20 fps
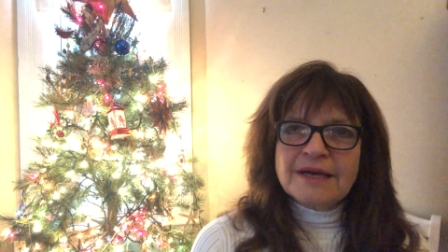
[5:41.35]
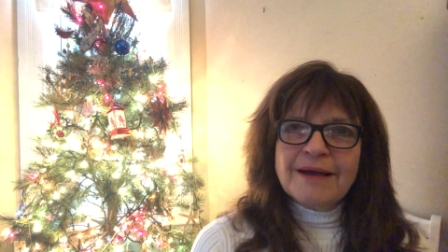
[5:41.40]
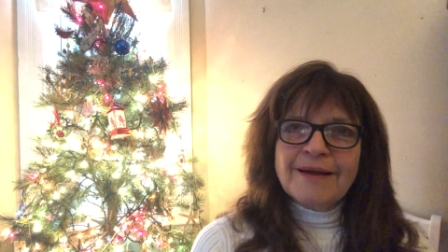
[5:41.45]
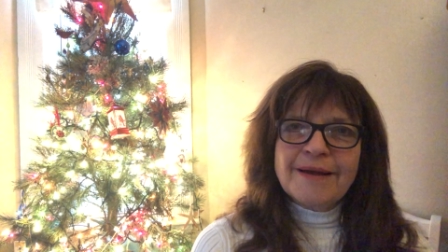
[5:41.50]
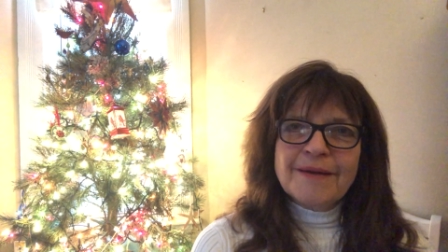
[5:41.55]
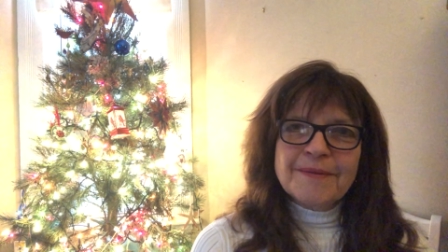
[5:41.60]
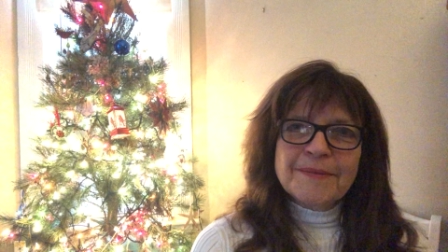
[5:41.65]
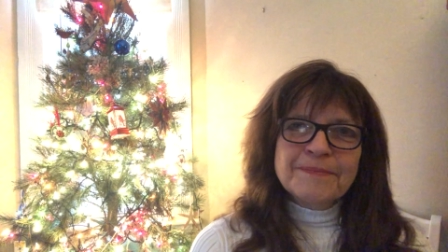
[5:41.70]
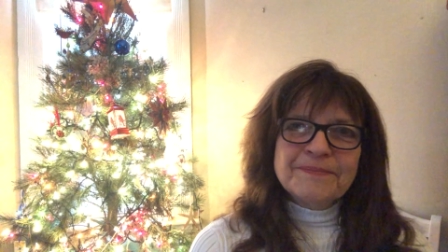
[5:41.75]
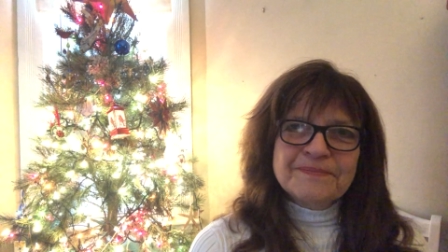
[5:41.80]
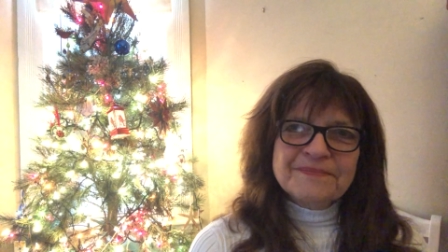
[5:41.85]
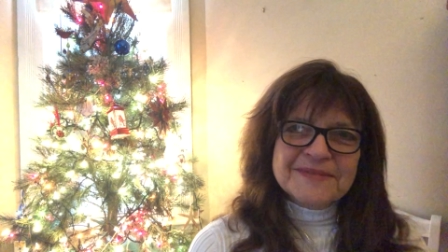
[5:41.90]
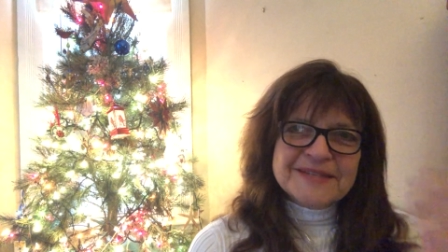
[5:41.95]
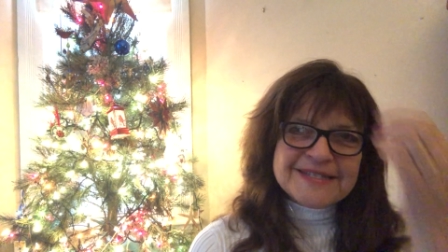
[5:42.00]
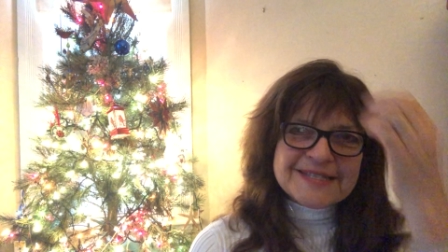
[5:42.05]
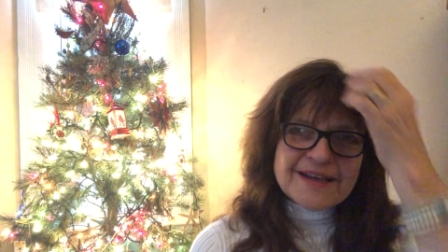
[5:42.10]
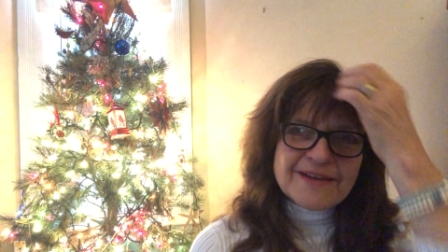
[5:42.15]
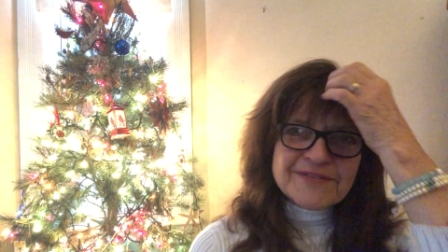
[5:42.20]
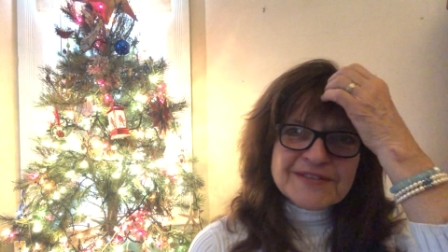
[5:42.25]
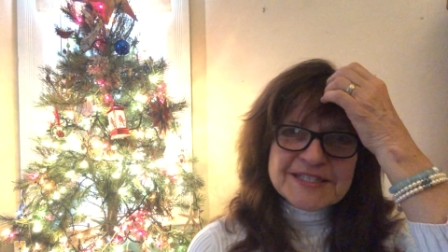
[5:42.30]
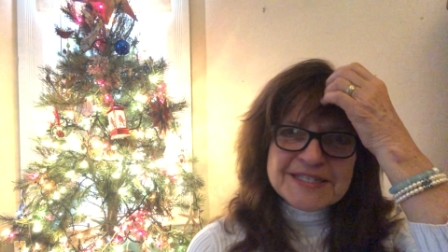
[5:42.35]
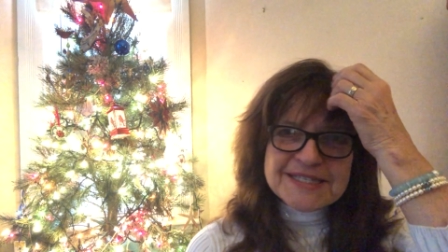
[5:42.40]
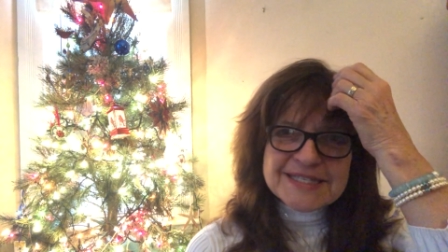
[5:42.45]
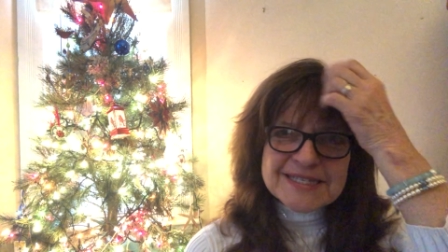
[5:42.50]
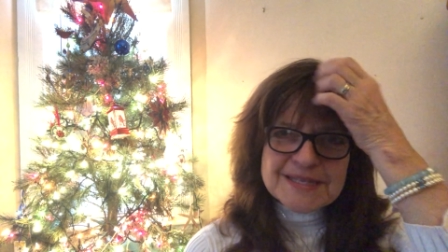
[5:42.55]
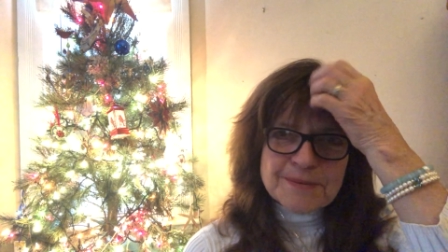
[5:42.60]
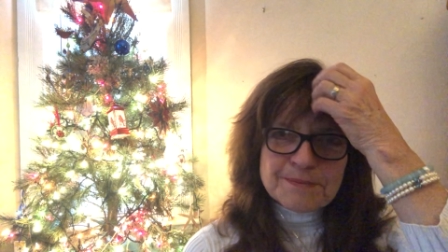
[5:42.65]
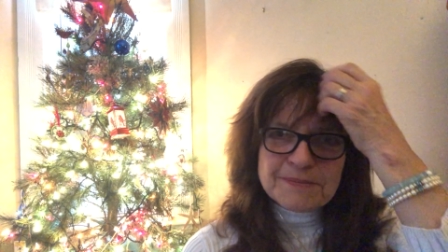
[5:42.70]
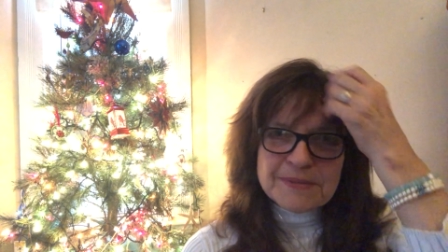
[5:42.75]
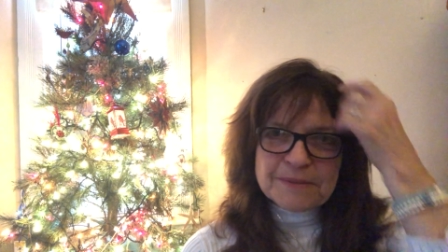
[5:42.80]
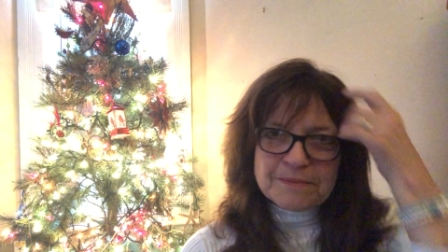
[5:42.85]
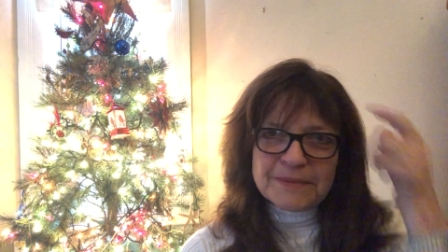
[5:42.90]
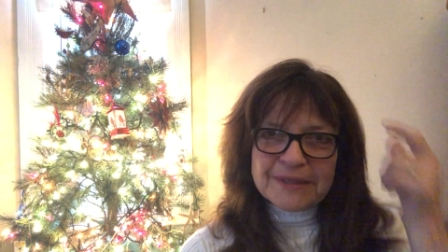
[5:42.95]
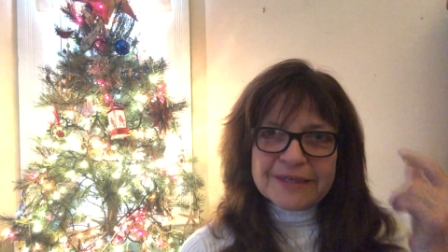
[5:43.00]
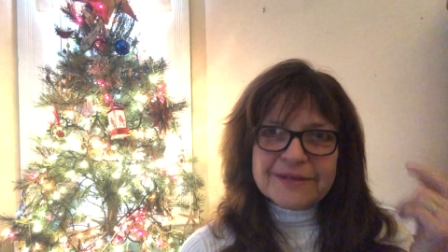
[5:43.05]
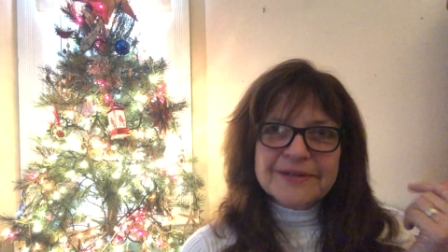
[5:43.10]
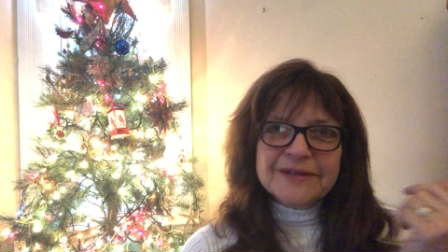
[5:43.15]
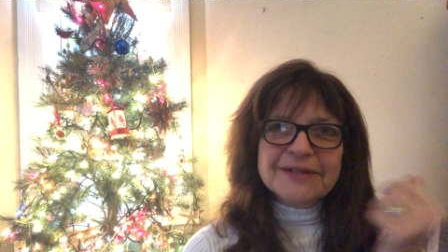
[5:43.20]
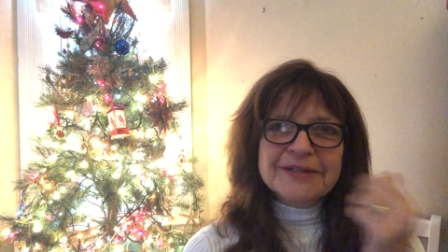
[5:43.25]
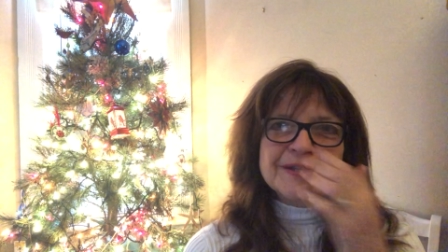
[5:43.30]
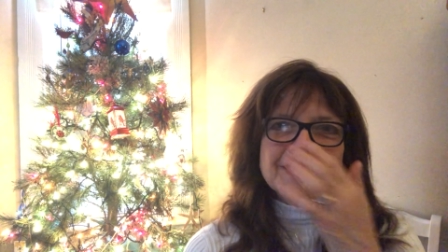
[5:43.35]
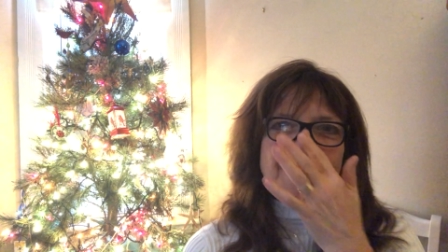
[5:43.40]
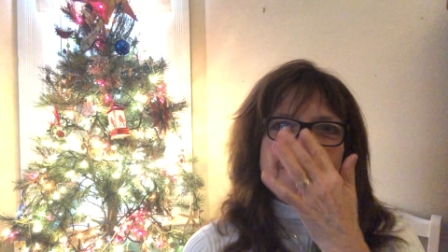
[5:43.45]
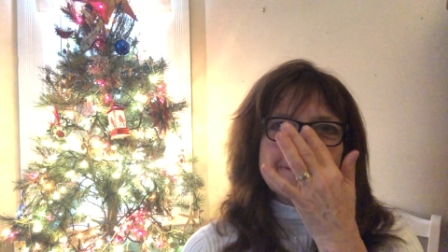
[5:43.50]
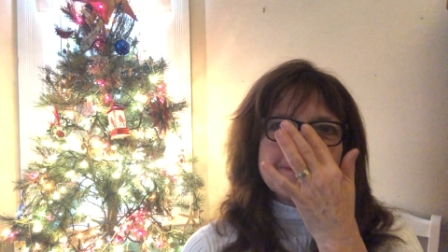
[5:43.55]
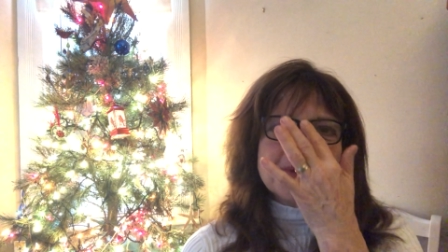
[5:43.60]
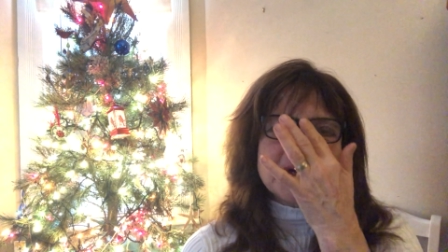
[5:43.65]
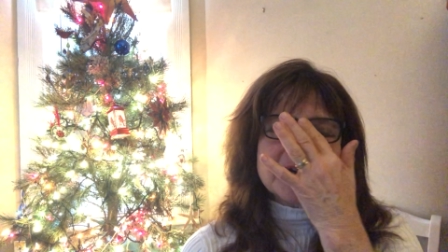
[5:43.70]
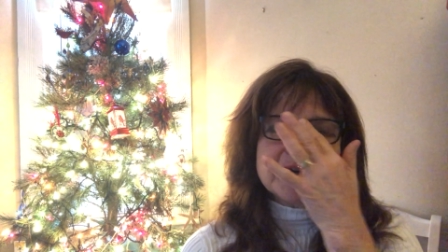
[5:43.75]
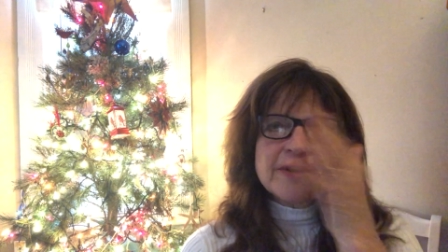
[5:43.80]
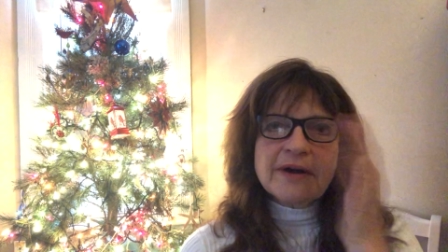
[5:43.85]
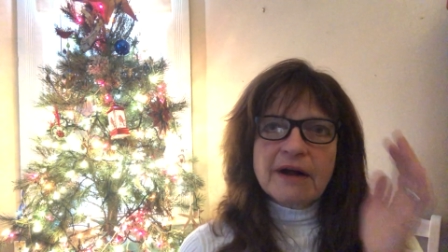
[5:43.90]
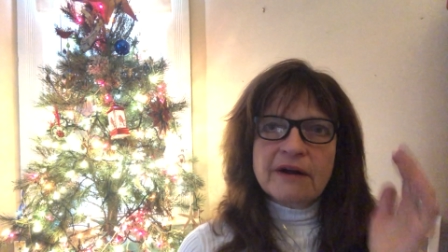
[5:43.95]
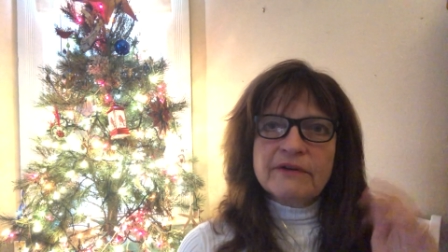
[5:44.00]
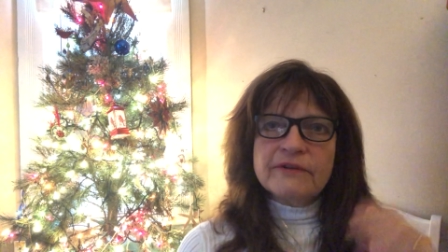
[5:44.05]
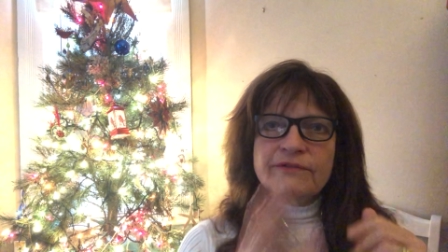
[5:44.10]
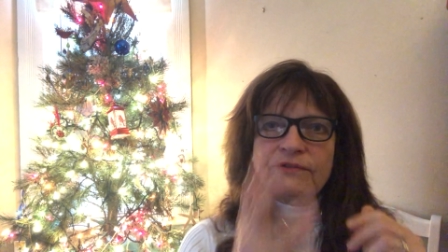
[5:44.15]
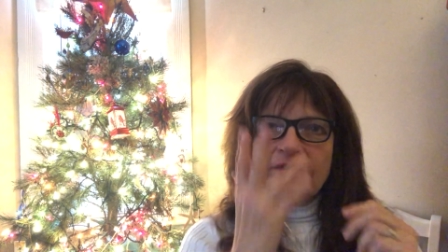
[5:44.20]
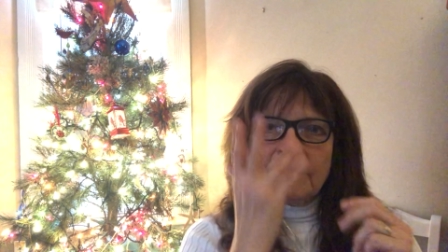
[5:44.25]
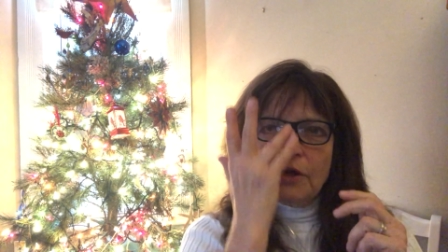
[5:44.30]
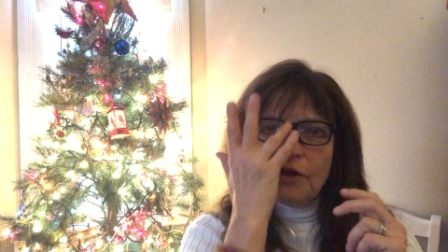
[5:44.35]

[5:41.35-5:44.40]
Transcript: Um, seven's the biblical number of